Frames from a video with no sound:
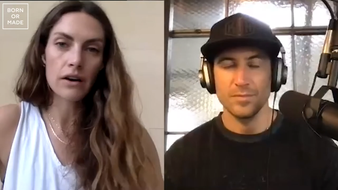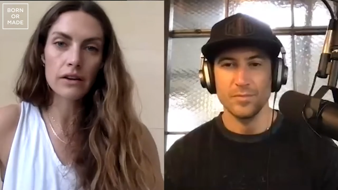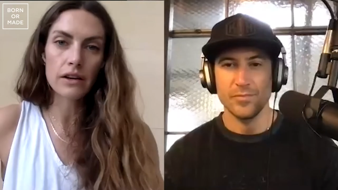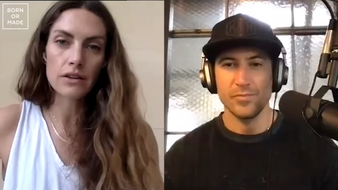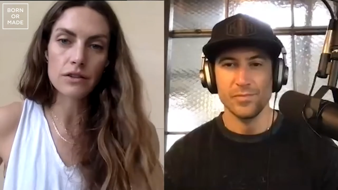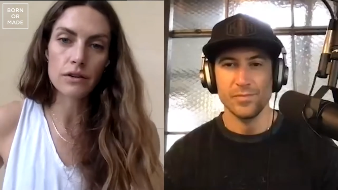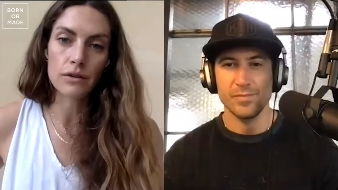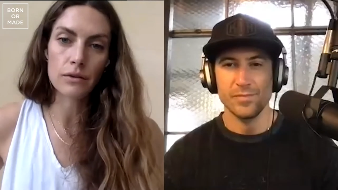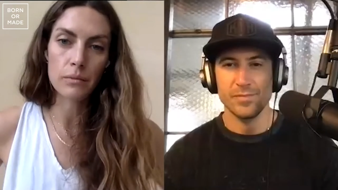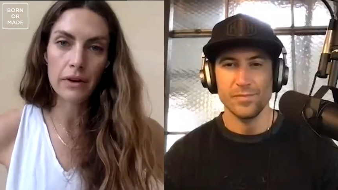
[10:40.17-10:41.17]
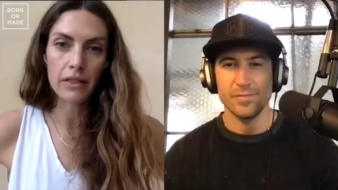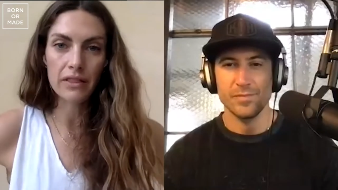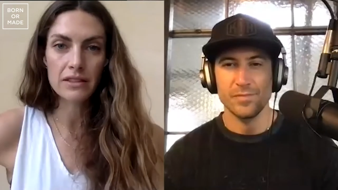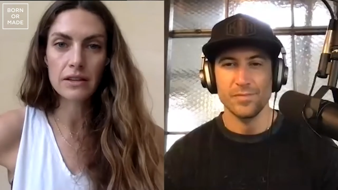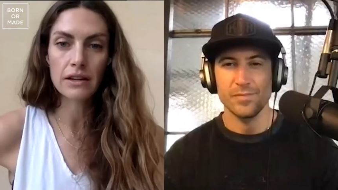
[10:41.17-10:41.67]
Speaker 1: aren't in tune with
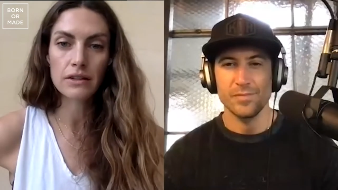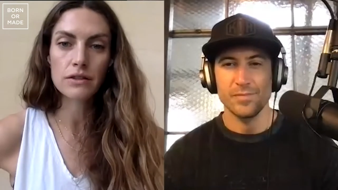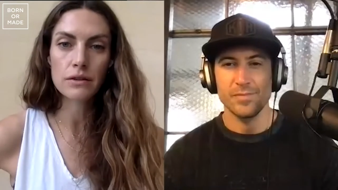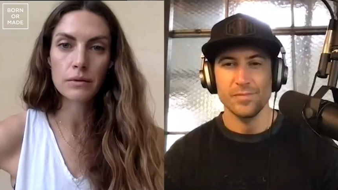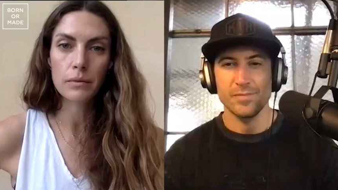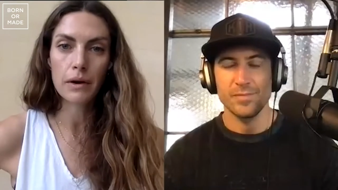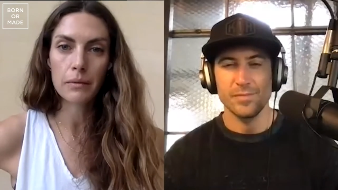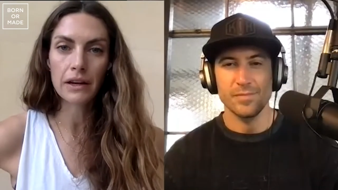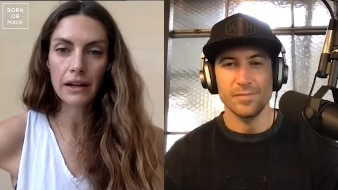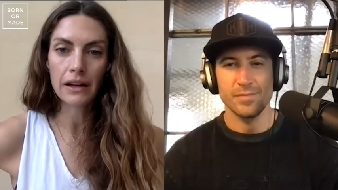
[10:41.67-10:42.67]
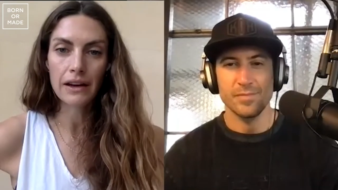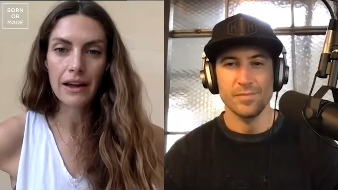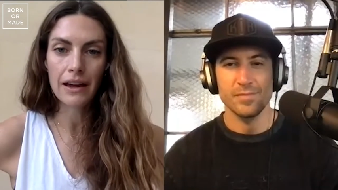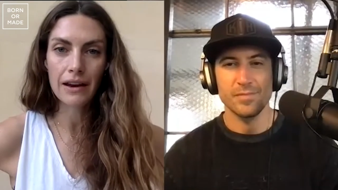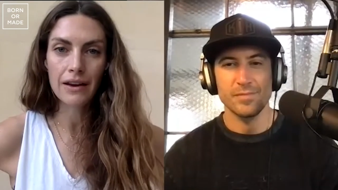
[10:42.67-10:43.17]
listening to what we need
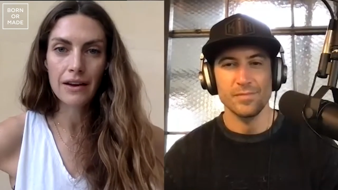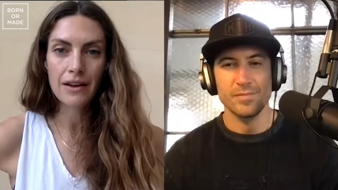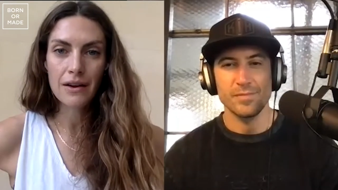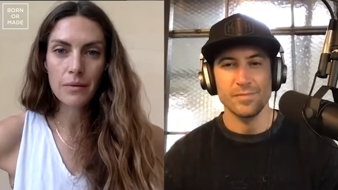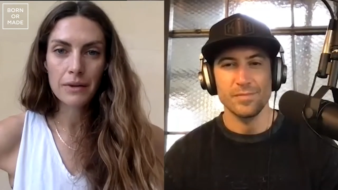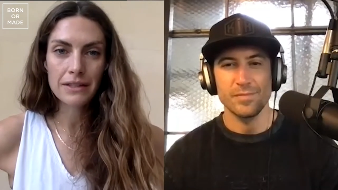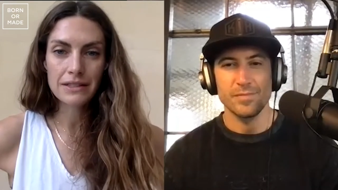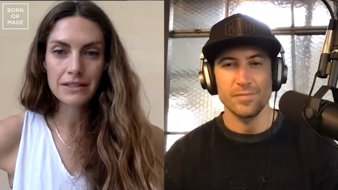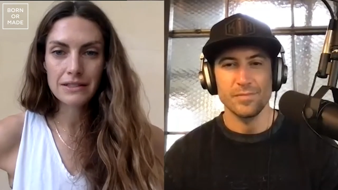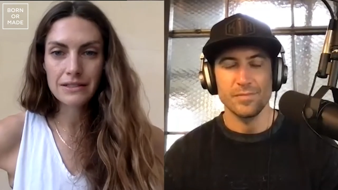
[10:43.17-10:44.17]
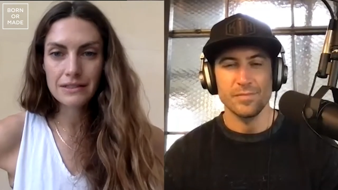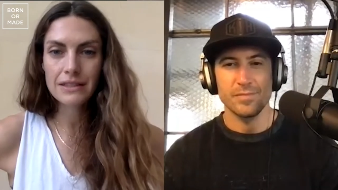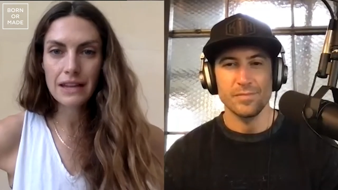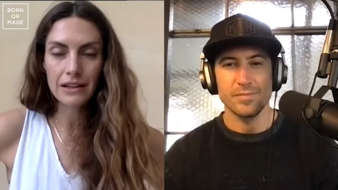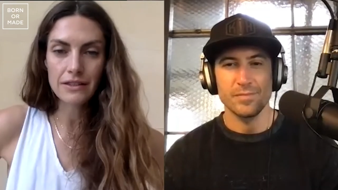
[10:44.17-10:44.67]
and we
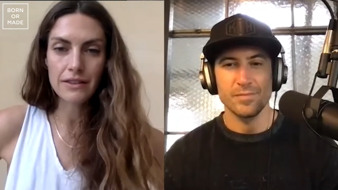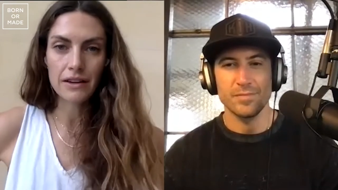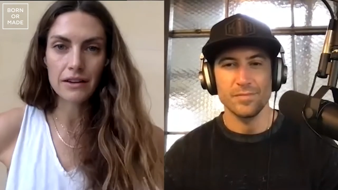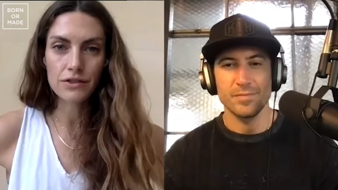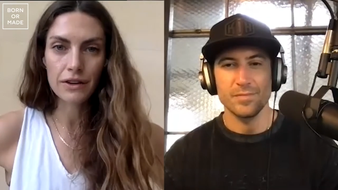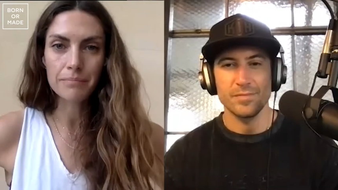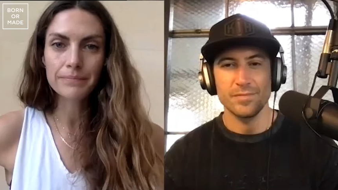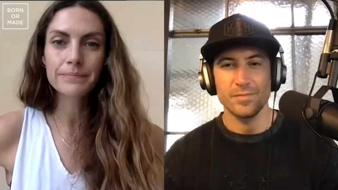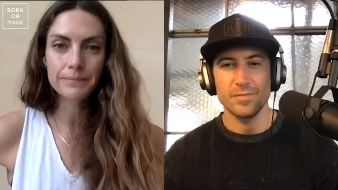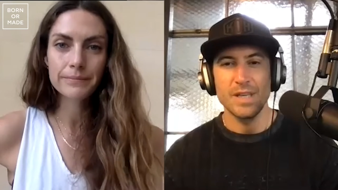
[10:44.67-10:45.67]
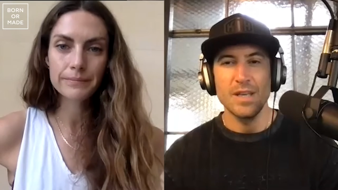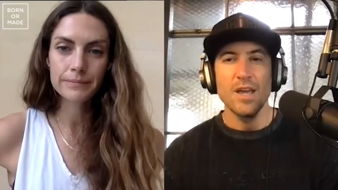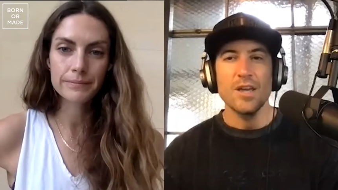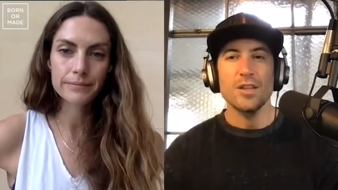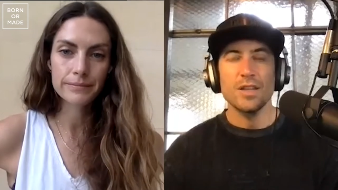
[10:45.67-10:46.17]
take it to the extreme.
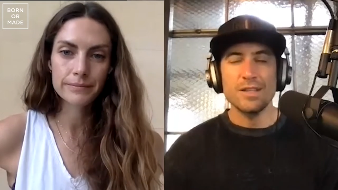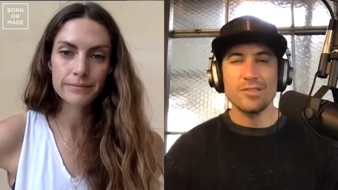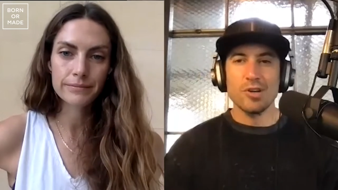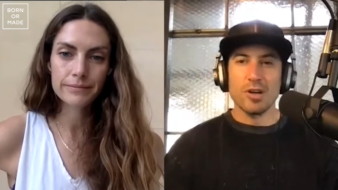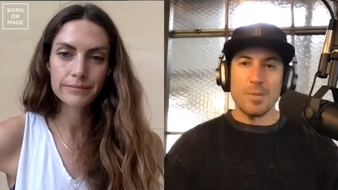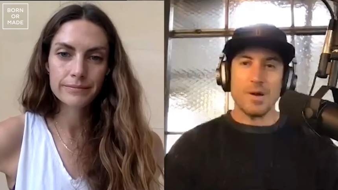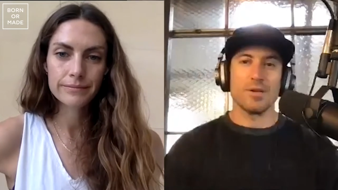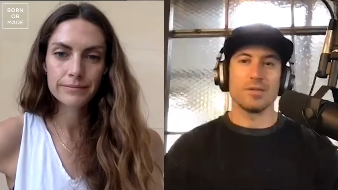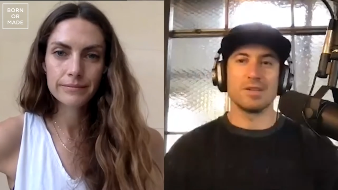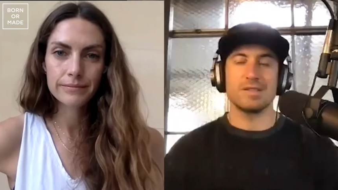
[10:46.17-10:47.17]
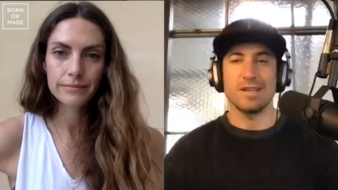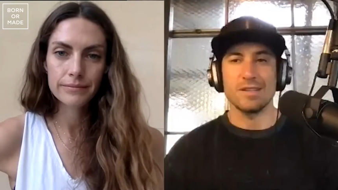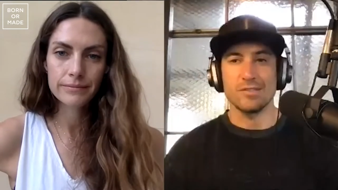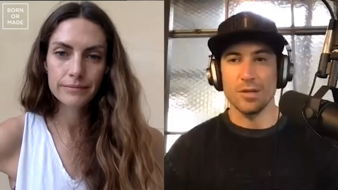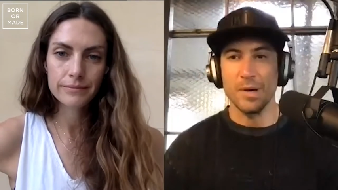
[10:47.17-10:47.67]
Speaker 2: Let's talk about
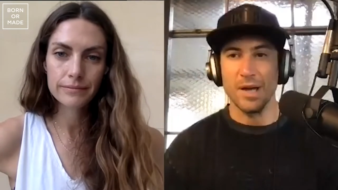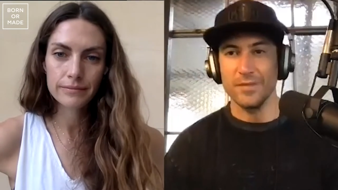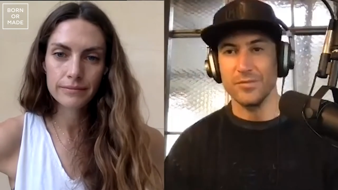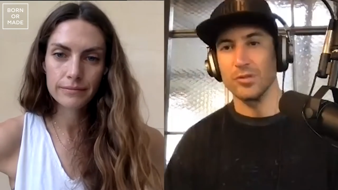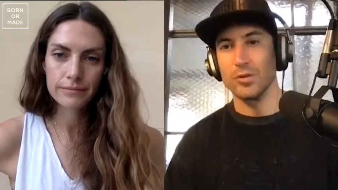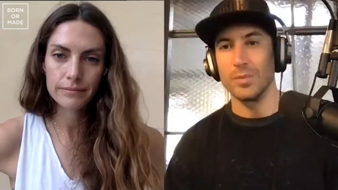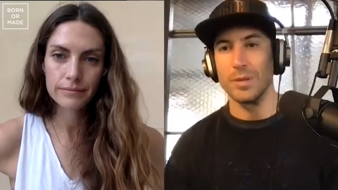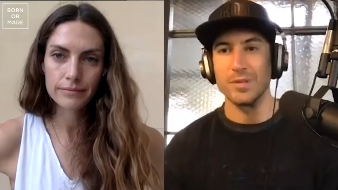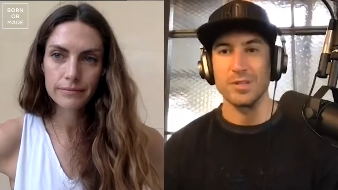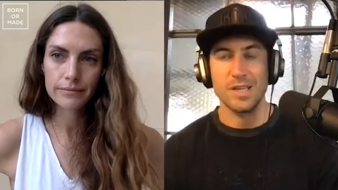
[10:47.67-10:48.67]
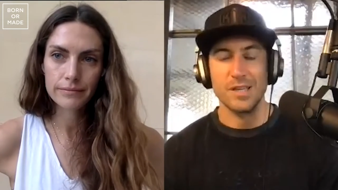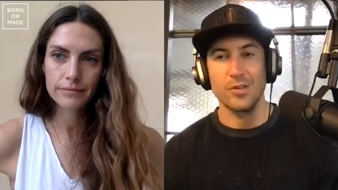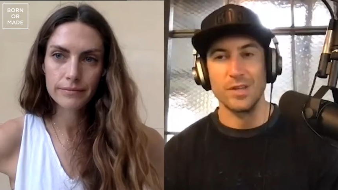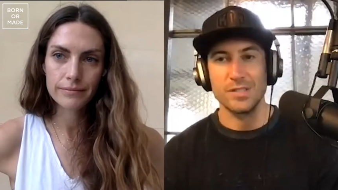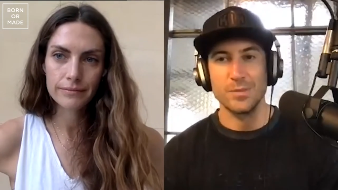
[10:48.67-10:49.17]
listening to the body for a little bit because I
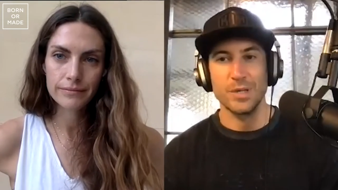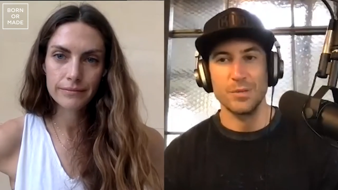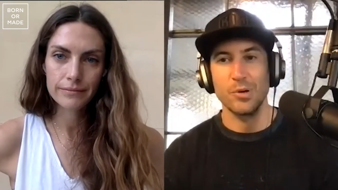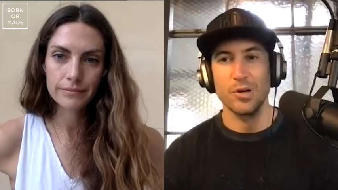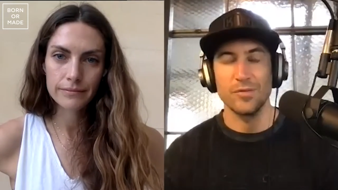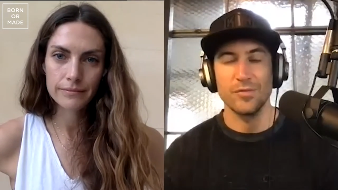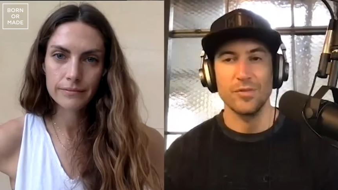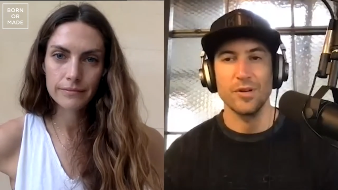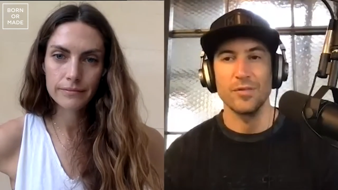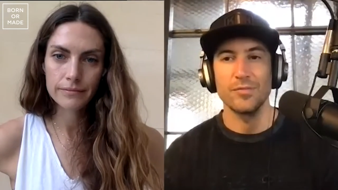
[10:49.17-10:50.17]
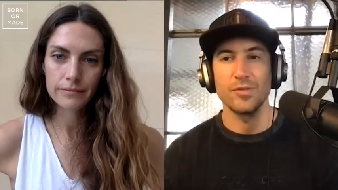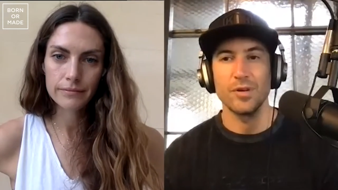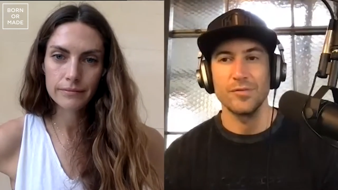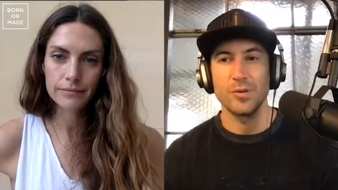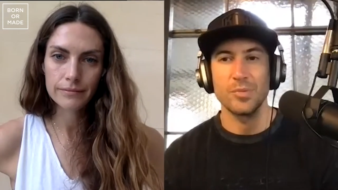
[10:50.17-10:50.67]
know that's a big part of, of,
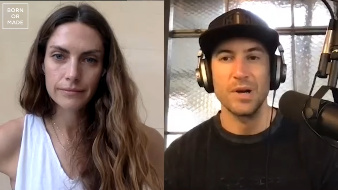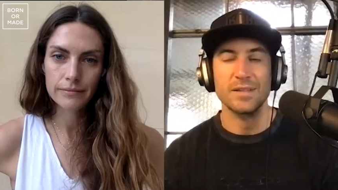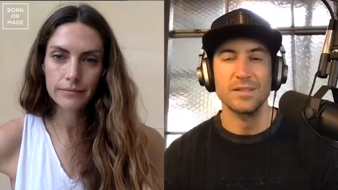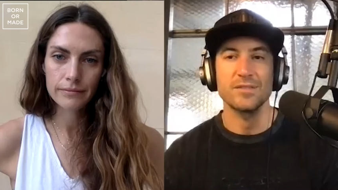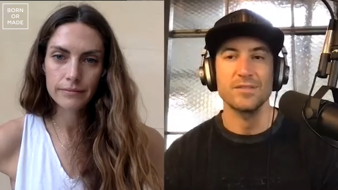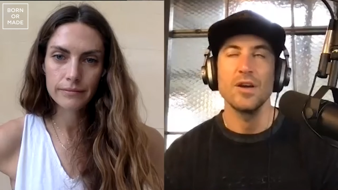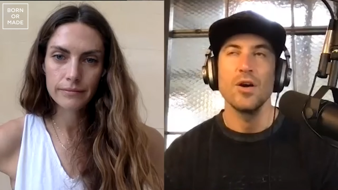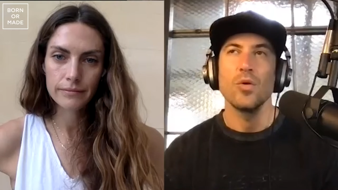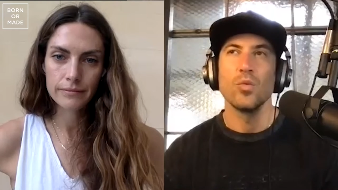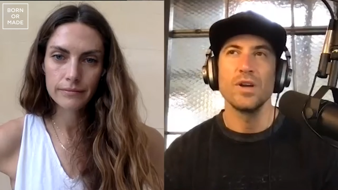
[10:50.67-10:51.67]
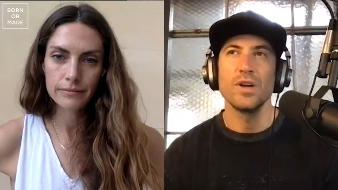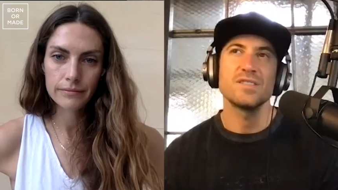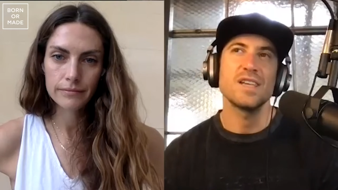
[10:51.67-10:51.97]
of your practice. What does